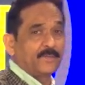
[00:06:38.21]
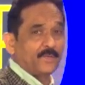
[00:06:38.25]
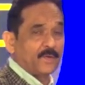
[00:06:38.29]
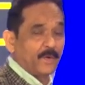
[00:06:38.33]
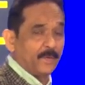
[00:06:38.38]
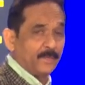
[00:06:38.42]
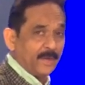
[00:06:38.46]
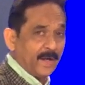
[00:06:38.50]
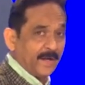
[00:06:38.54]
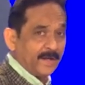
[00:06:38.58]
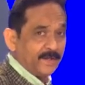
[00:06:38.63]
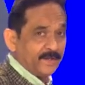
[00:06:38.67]

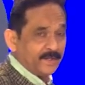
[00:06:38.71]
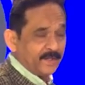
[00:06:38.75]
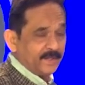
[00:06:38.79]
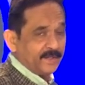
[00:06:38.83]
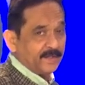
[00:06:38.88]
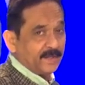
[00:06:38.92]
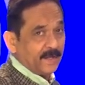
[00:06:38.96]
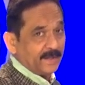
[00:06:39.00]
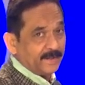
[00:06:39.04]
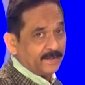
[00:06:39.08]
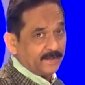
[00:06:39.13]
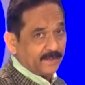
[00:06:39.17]
from
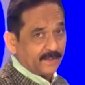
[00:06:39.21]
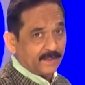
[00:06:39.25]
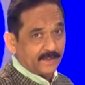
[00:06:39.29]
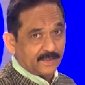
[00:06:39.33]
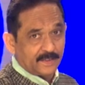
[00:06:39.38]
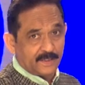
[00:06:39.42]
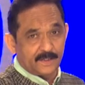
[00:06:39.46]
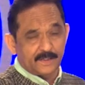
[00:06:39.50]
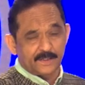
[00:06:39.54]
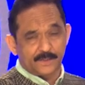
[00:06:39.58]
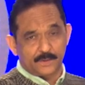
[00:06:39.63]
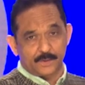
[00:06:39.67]

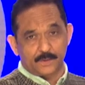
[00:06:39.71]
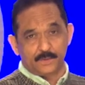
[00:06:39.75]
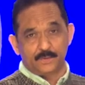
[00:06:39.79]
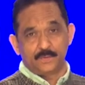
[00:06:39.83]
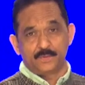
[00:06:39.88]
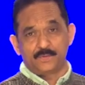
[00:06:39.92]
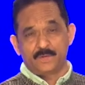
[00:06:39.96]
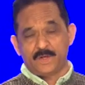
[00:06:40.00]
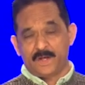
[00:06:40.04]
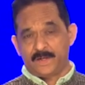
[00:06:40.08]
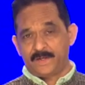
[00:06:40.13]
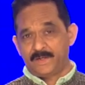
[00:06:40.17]
1996
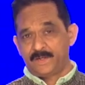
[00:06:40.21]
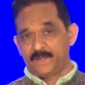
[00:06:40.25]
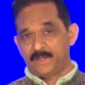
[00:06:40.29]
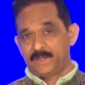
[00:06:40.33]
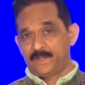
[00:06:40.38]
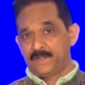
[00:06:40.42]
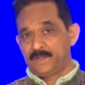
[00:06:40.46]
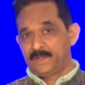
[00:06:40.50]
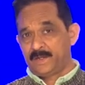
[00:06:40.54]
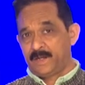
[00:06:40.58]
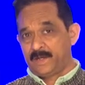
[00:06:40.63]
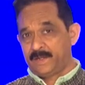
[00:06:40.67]
to
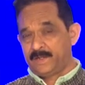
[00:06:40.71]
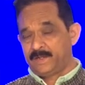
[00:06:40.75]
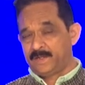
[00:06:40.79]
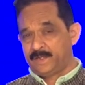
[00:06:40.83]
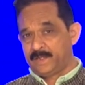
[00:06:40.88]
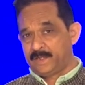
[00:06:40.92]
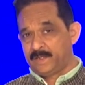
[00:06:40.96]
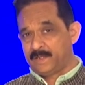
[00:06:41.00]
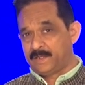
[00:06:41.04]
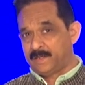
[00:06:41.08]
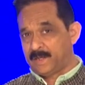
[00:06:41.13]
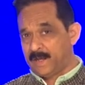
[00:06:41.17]

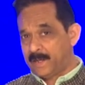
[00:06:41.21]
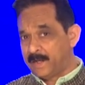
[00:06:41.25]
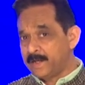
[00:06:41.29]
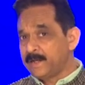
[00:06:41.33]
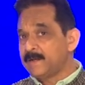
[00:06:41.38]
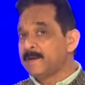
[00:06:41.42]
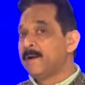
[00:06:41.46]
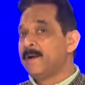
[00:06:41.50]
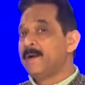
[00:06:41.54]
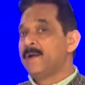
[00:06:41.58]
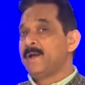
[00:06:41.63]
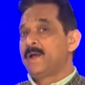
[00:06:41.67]
1999.